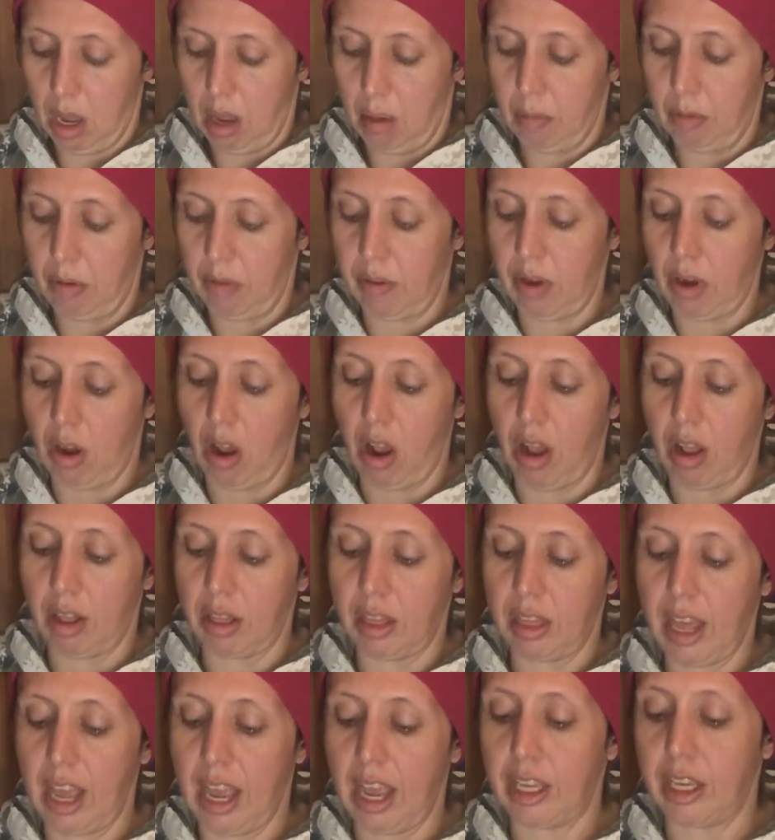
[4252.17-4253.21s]
Moving on.
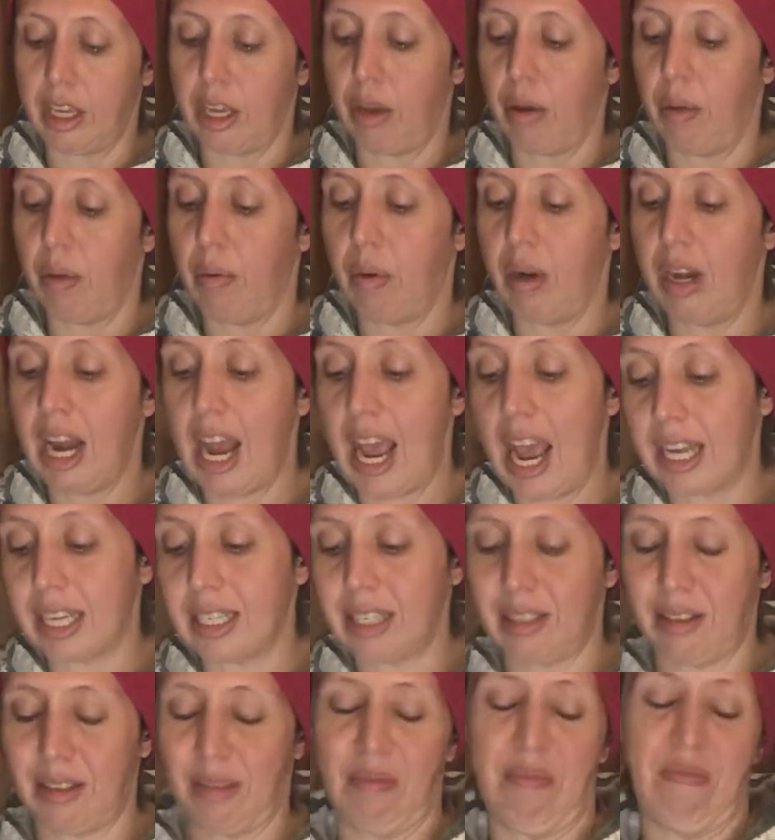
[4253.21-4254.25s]
Thank you.
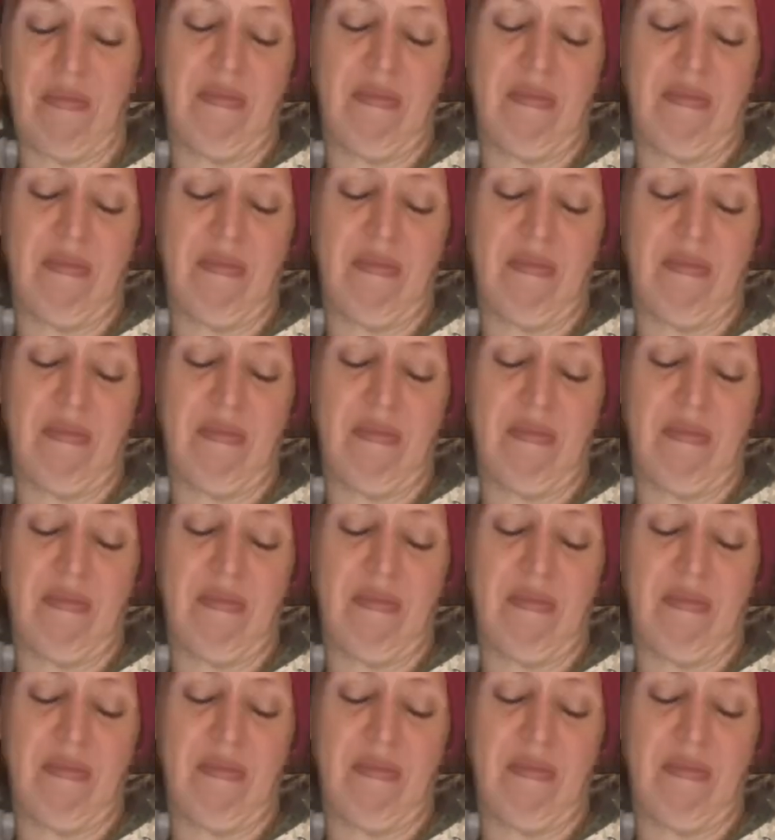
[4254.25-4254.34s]
Next.